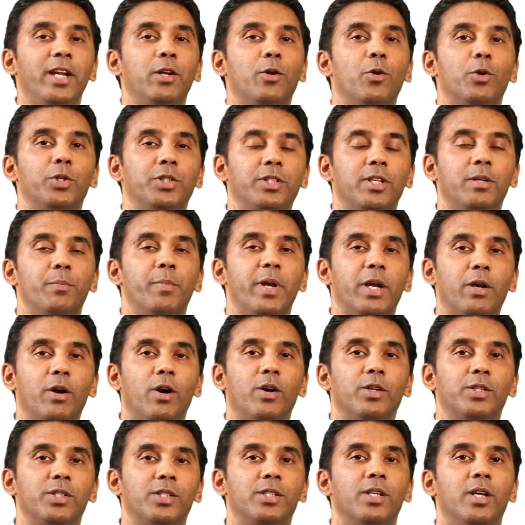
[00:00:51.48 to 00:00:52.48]
question,
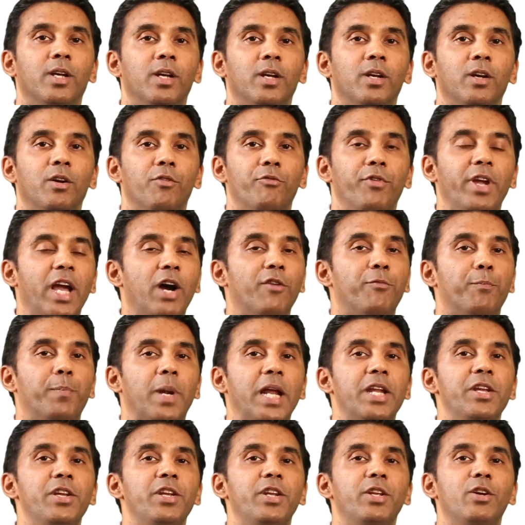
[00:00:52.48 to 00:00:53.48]
because we have
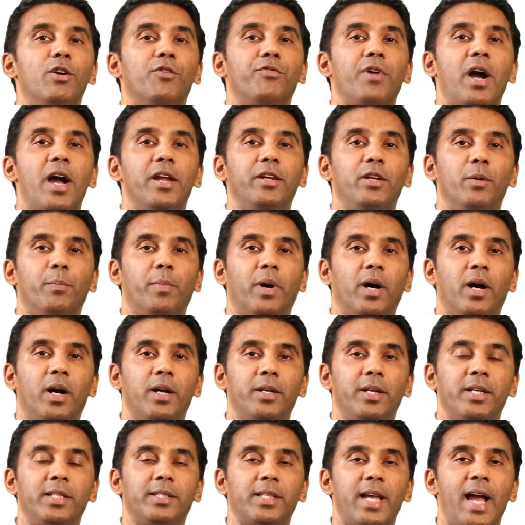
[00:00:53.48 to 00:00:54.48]
plenty of
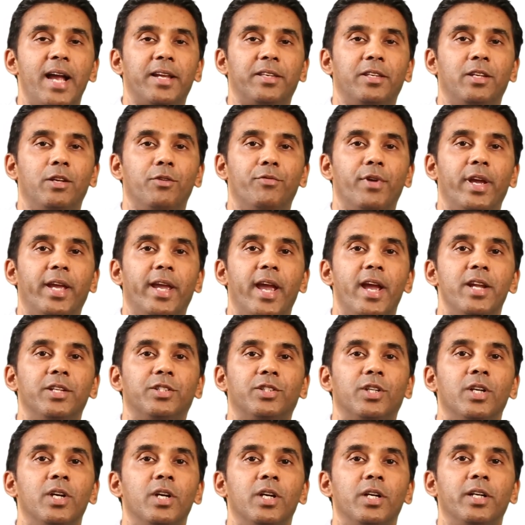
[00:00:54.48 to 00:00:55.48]
antibiotics active
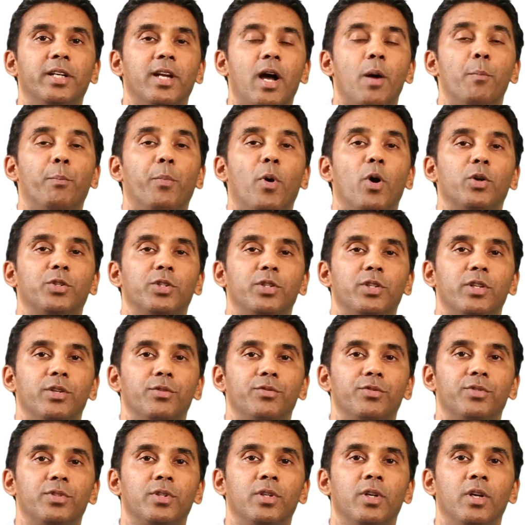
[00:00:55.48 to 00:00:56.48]
against
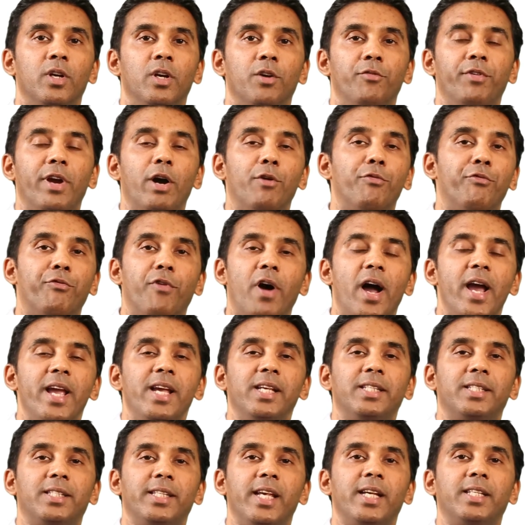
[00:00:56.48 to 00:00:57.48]
gram-positives. We have
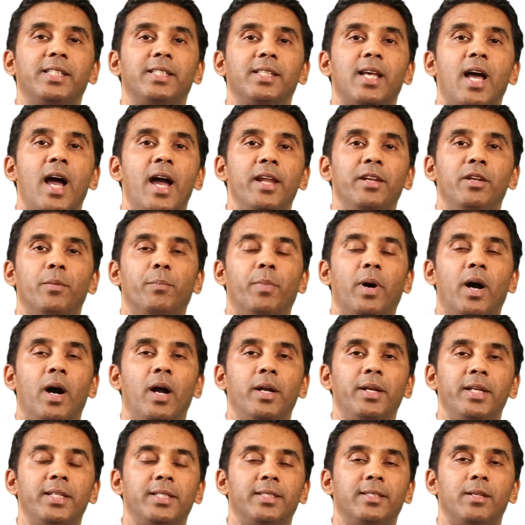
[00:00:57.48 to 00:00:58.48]
5-6
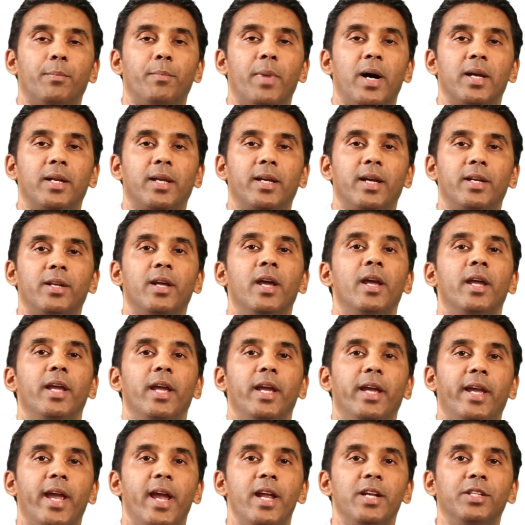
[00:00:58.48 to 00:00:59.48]
antibiotics in the market
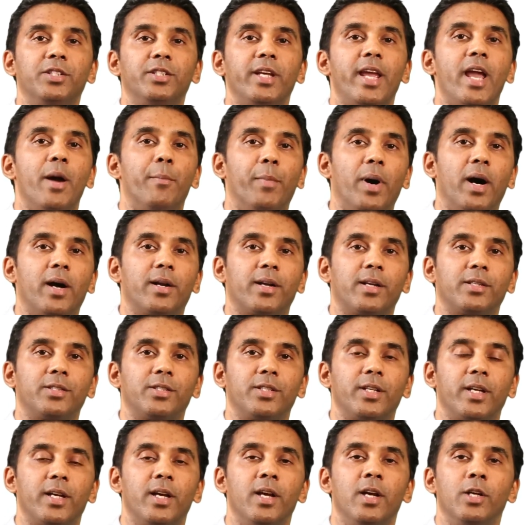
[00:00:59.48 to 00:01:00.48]
against
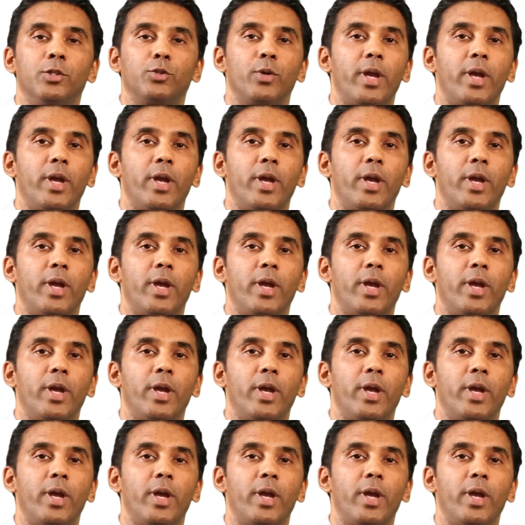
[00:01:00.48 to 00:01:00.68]
MRSA. So